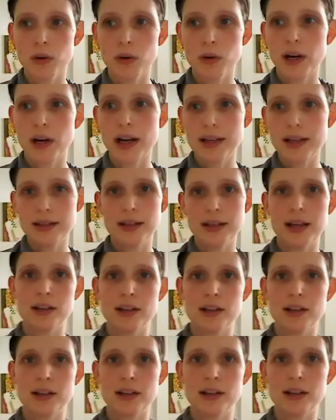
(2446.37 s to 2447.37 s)
What would I
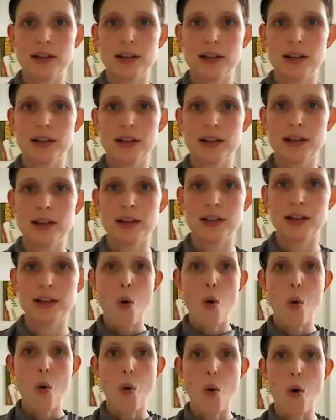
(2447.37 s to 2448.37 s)
say to her?
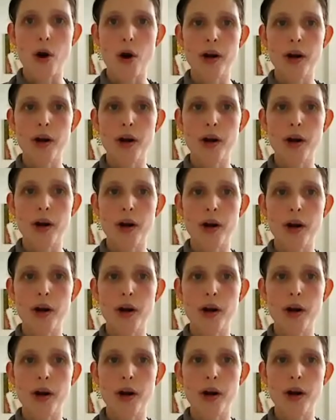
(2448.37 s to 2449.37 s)
Or
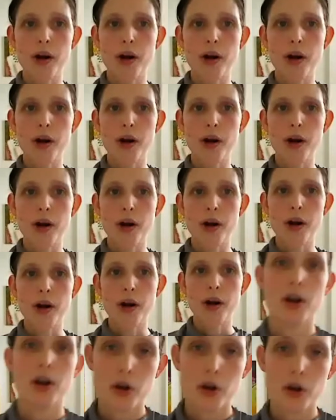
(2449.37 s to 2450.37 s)
what would I
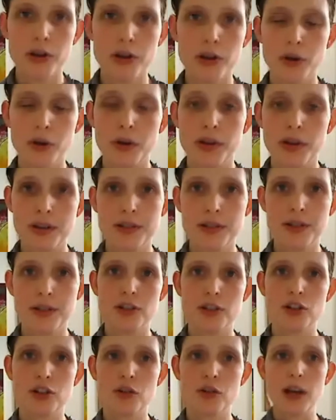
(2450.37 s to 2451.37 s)
want her to do in this
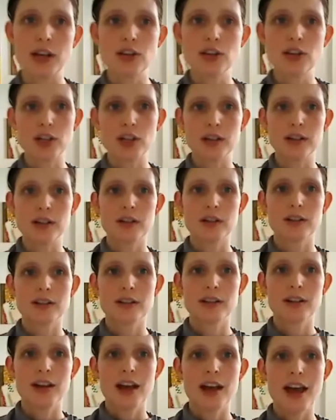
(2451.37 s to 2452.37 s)
situation?
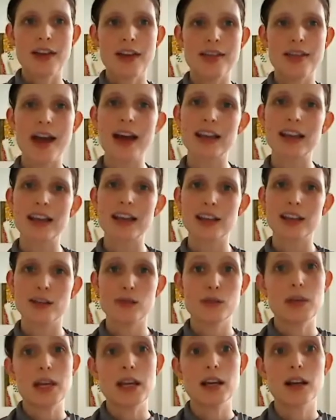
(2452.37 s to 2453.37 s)
And that gives
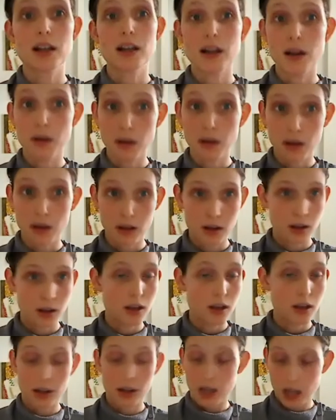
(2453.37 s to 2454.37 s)
me
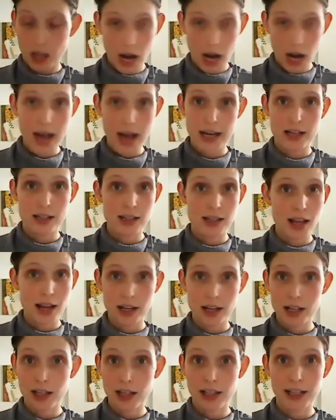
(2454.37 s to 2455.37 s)
guidance
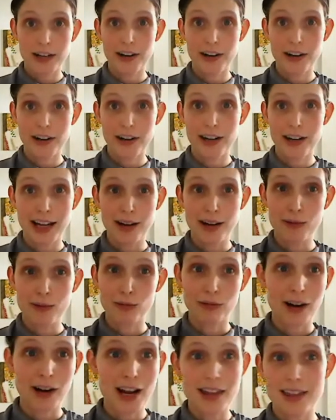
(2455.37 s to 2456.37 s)
and clarity
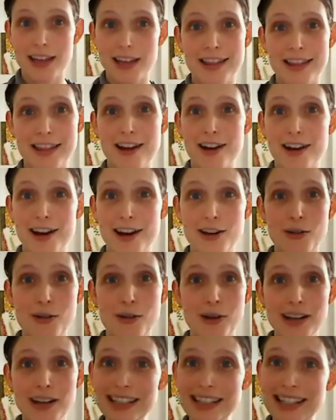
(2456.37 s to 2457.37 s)
right then and there. I know
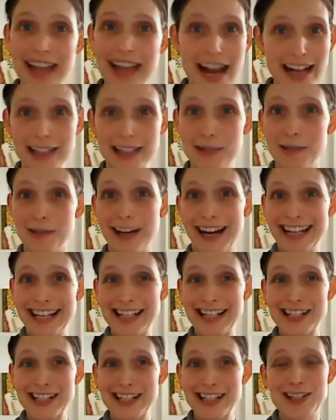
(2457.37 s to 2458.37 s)
exactly what I
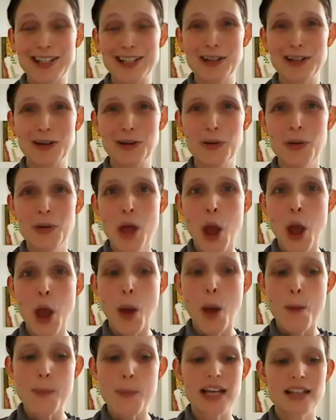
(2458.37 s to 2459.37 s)
need to do,
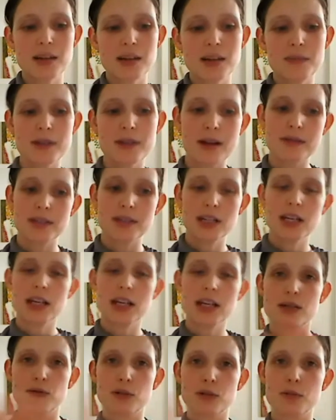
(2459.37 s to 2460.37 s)
because sometimes you need
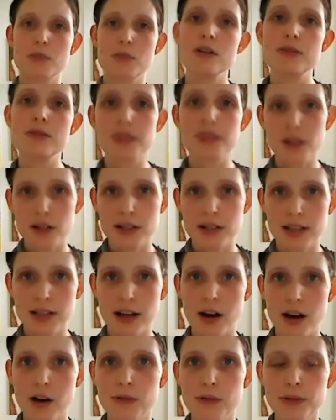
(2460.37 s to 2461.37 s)
to remove
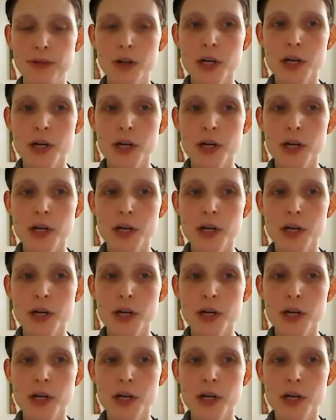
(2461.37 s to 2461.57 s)
yourself